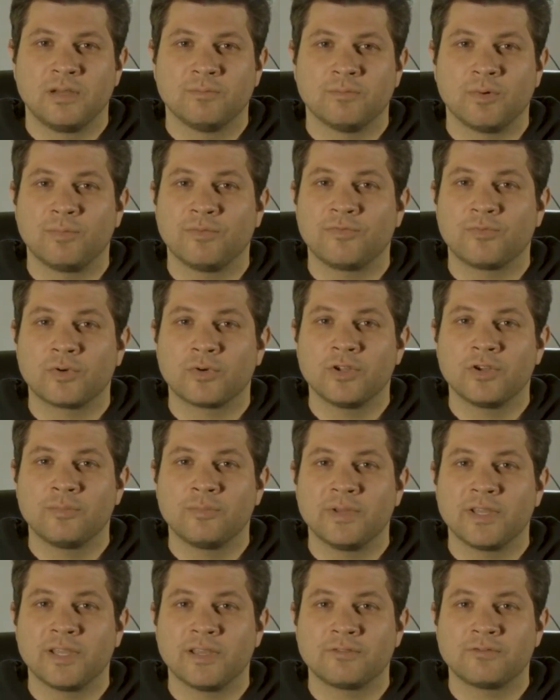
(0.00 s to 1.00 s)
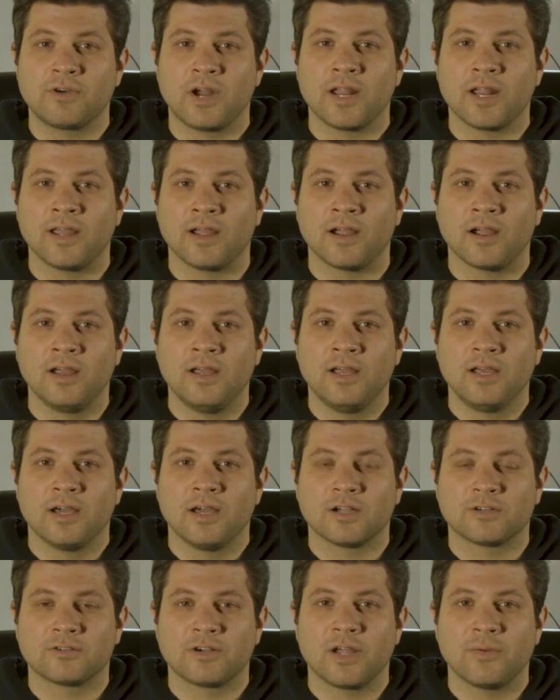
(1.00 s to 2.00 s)
But before you begin writing,
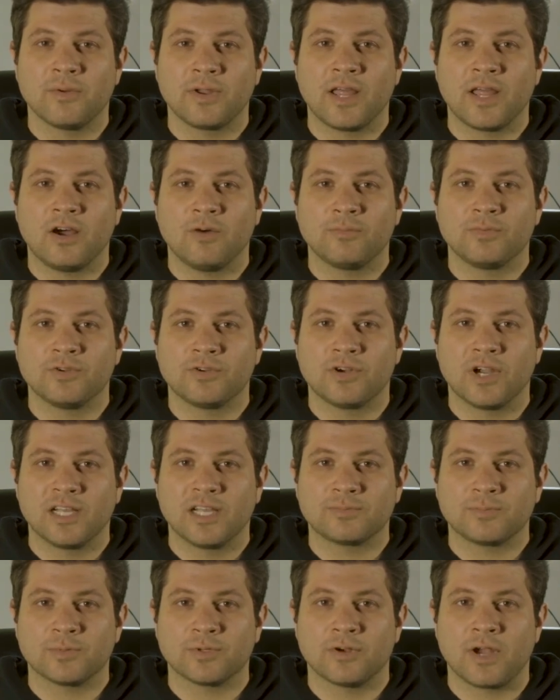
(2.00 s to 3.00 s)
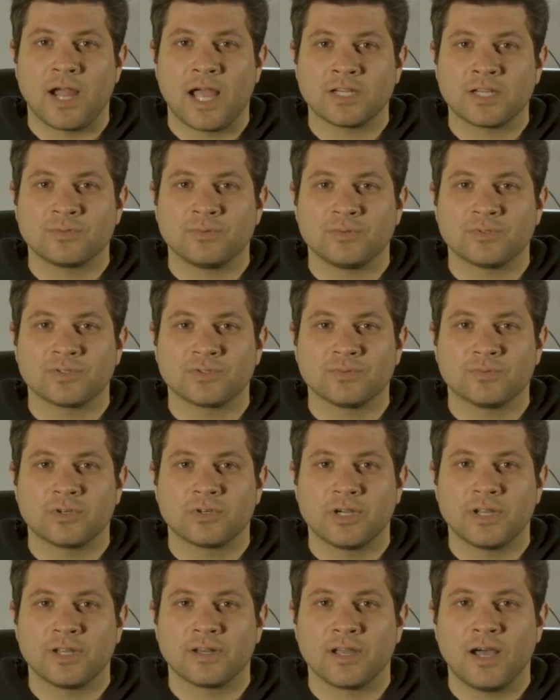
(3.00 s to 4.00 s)
a great way to help you grasp what your actual
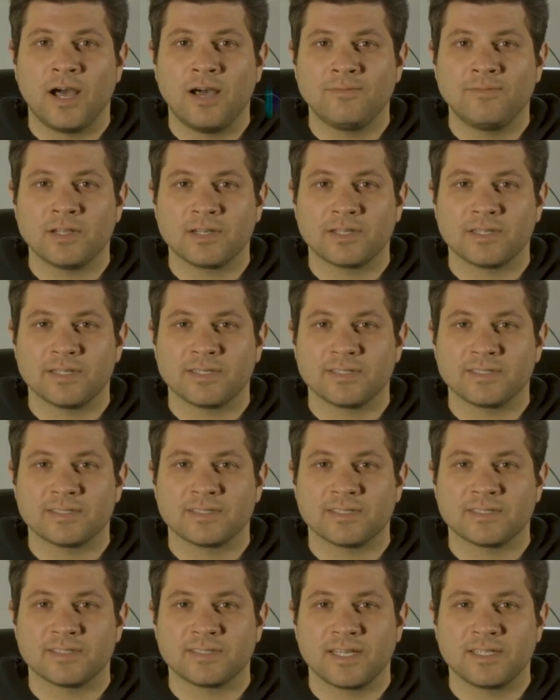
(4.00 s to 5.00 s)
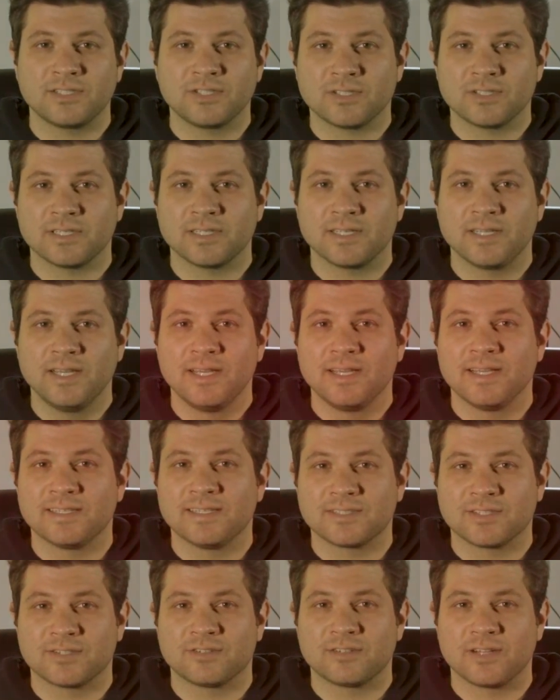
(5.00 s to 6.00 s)
story and conflict is
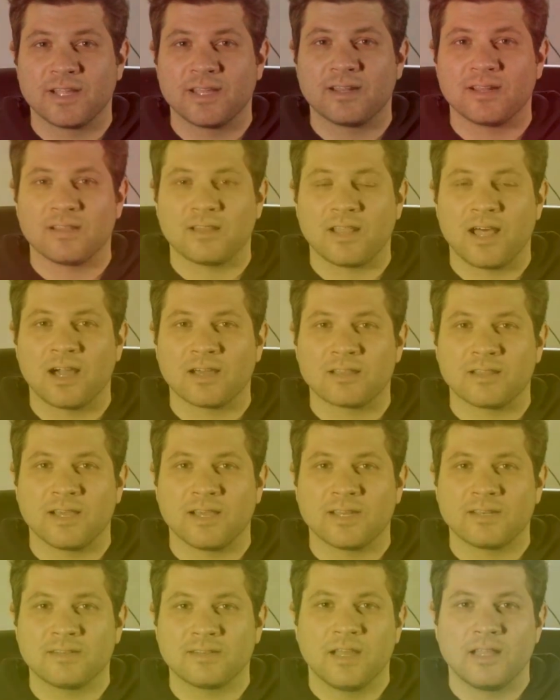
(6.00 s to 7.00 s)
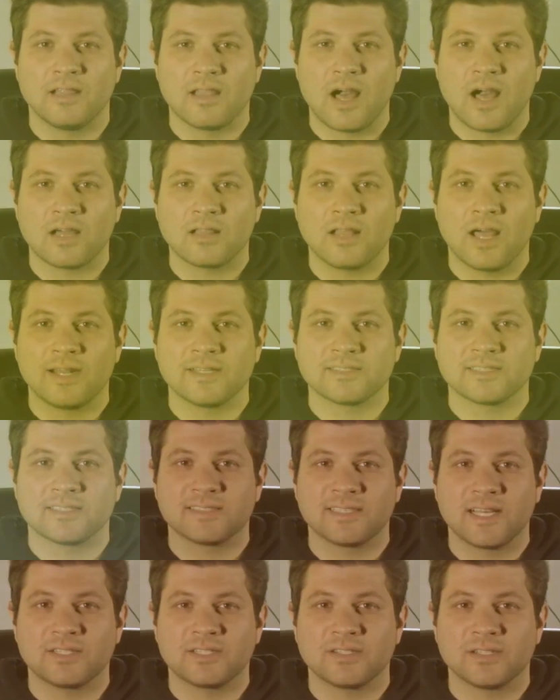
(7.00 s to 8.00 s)
to create a logline. A logline is
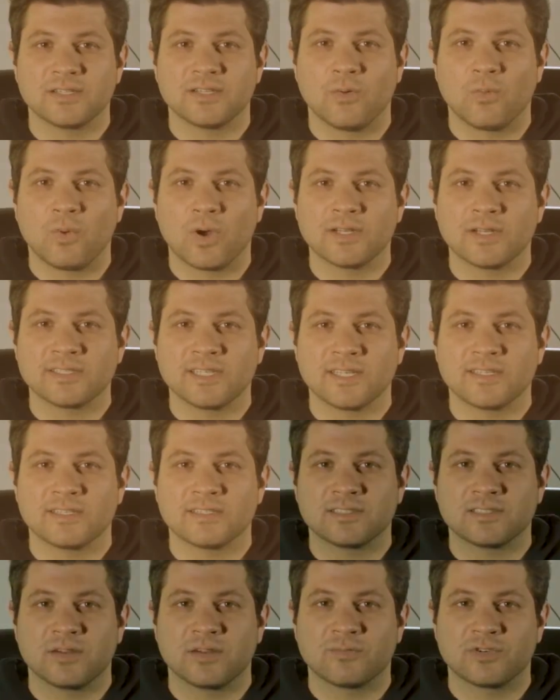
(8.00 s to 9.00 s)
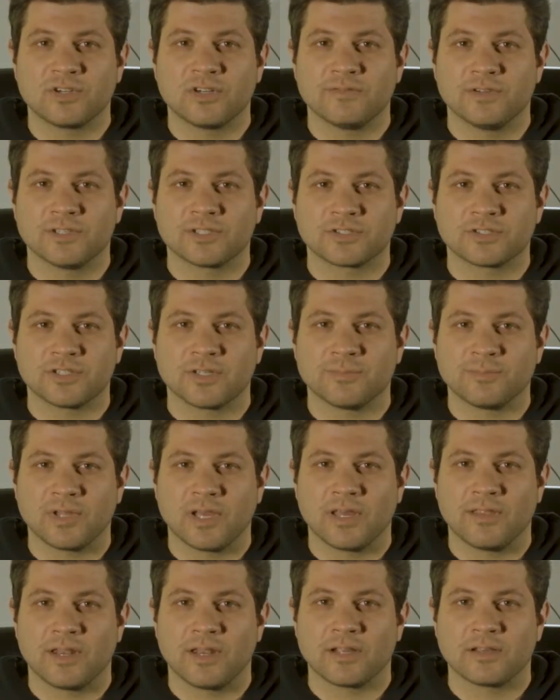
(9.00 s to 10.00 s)
essentially a one-sentence summary of your
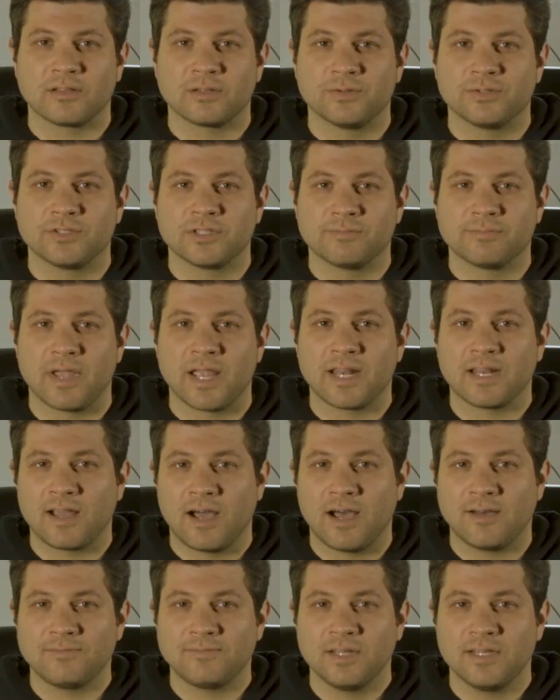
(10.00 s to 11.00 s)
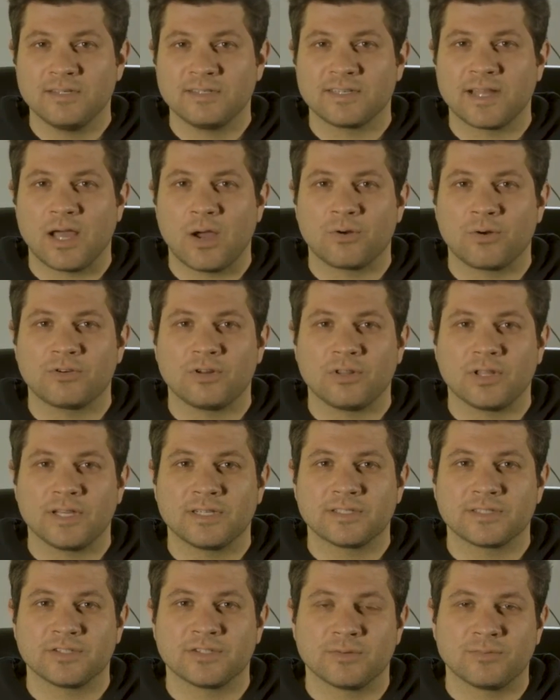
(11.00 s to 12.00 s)
screenplay that includes your main conflict and how it
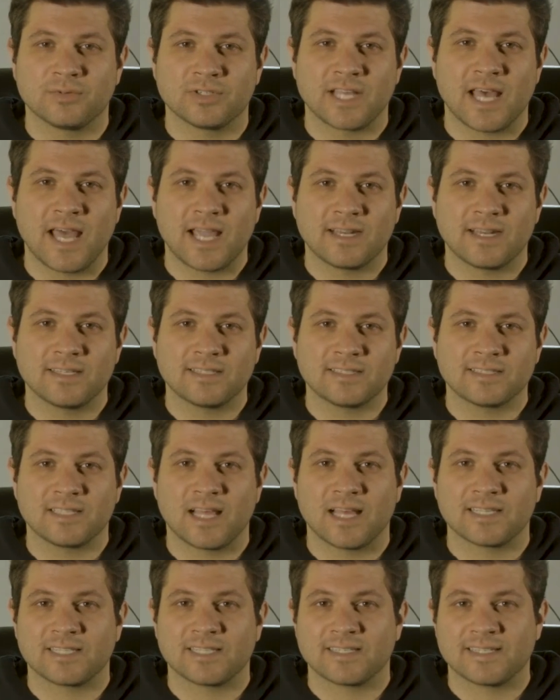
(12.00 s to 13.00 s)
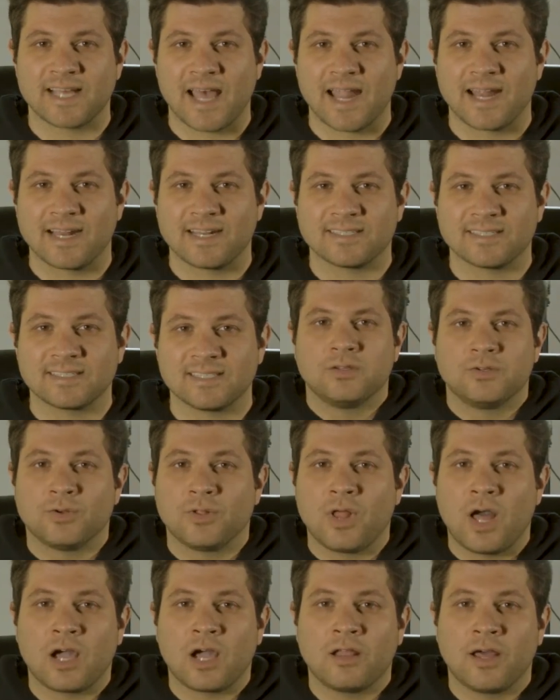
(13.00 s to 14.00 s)
relates to your protagonist/antagonist. Your
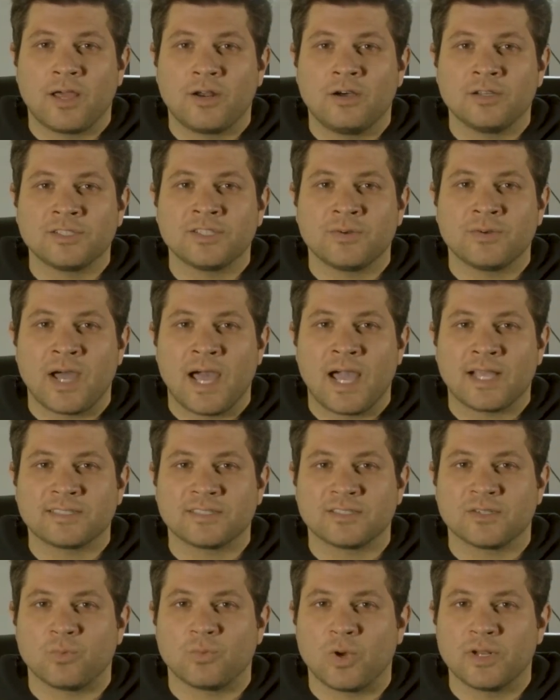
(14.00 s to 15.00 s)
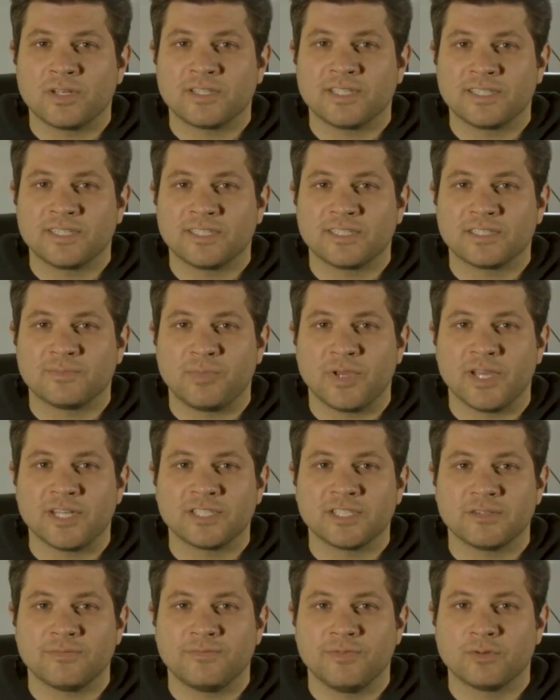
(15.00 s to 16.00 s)
logline also acts as a one-sentence
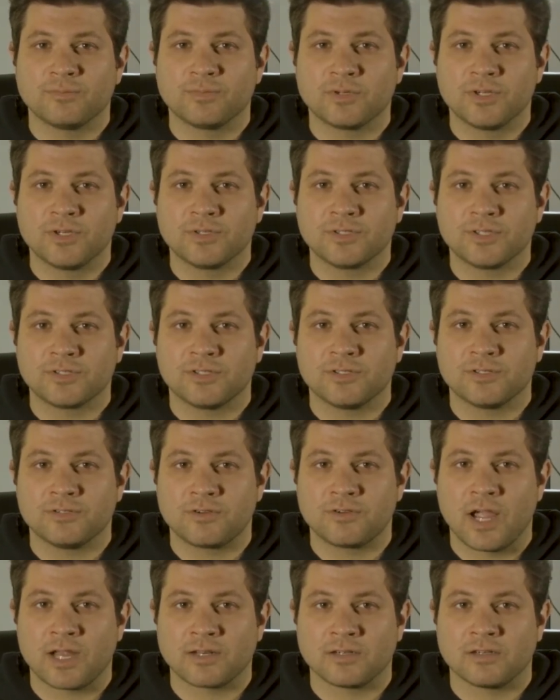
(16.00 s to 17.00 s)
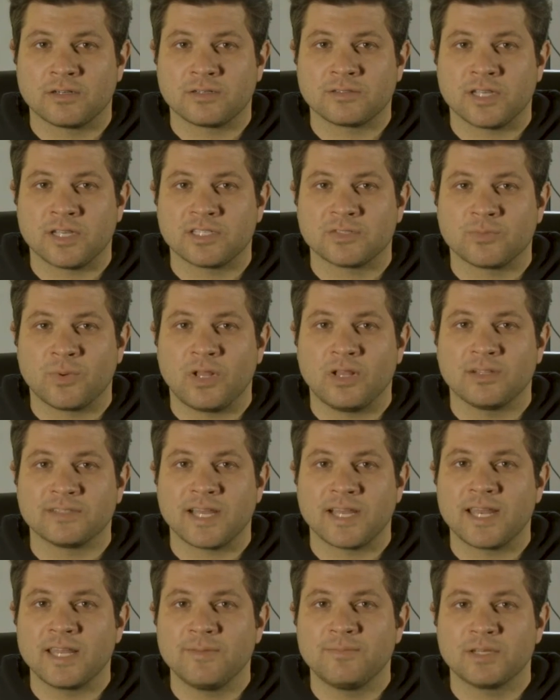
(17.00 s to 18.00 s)
pitch to film producers and directors, as well as
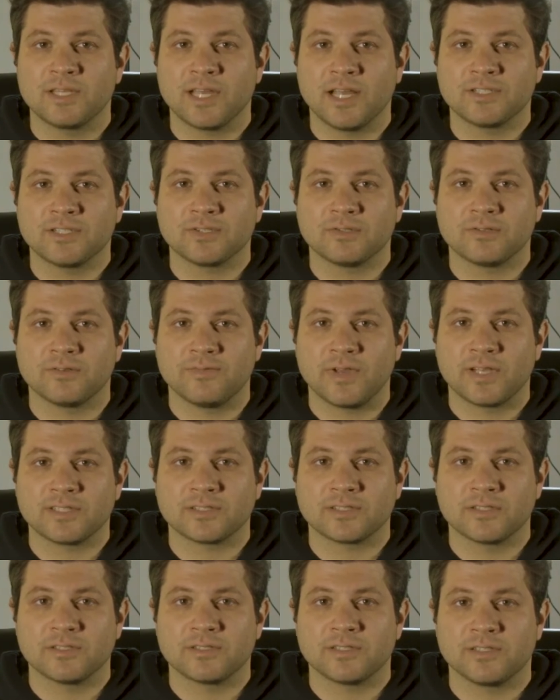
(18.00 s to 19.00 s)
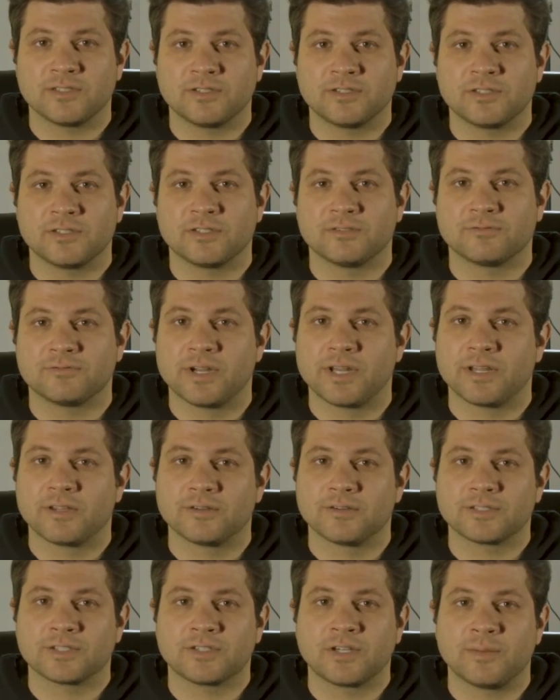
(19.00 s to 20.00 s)
any potential investors interested in reading
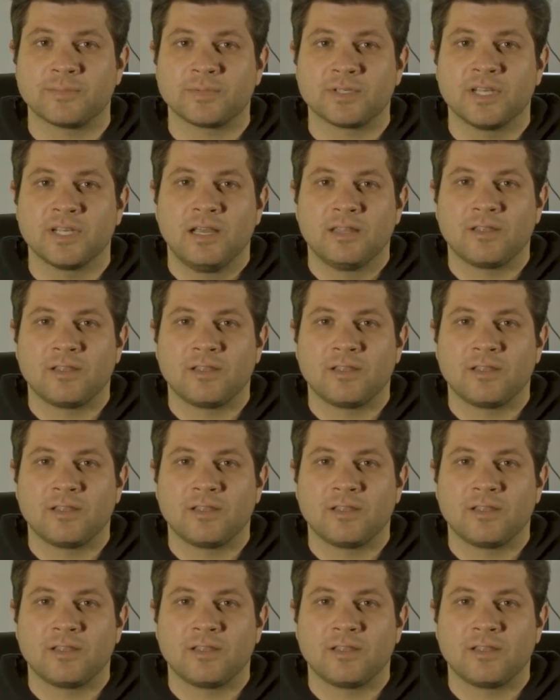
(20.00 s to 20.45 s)
your script.